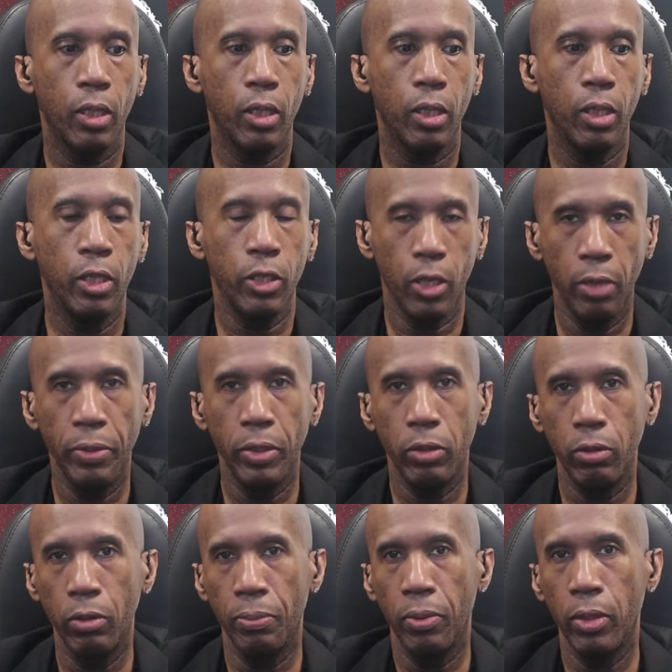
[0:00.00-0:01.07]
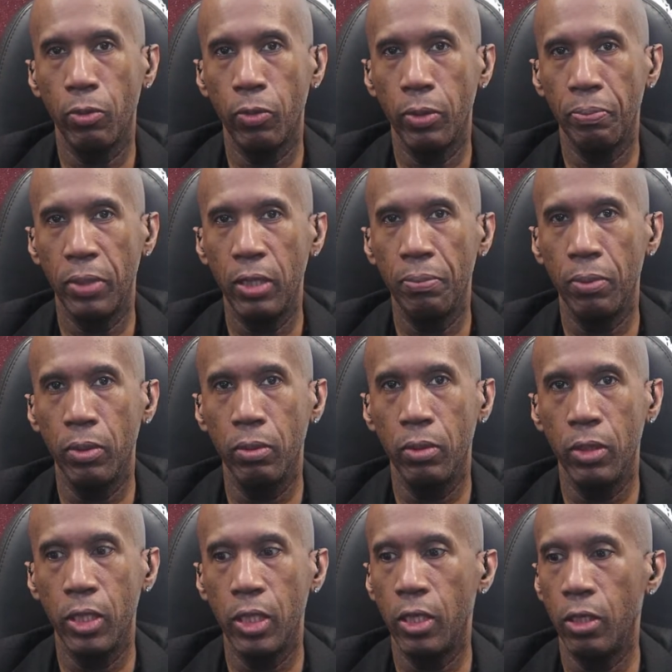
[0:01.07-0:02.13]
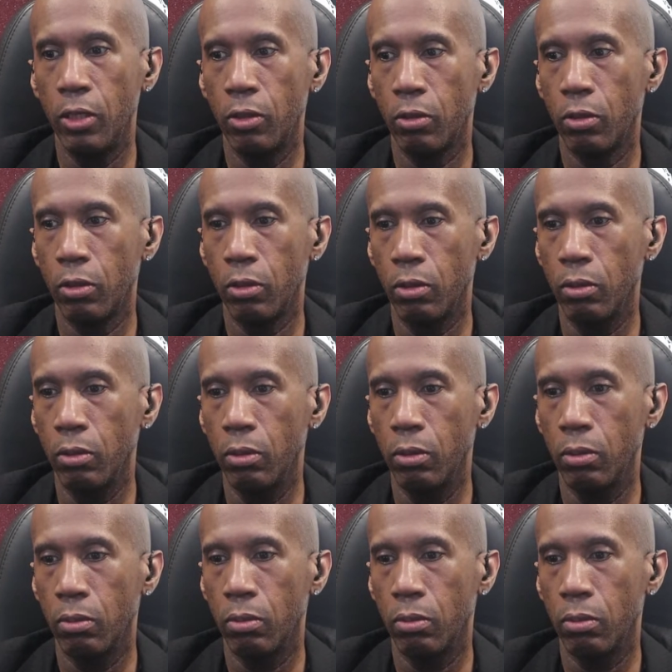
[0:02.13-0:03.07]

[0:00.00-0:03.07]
it's coming to a point where people need to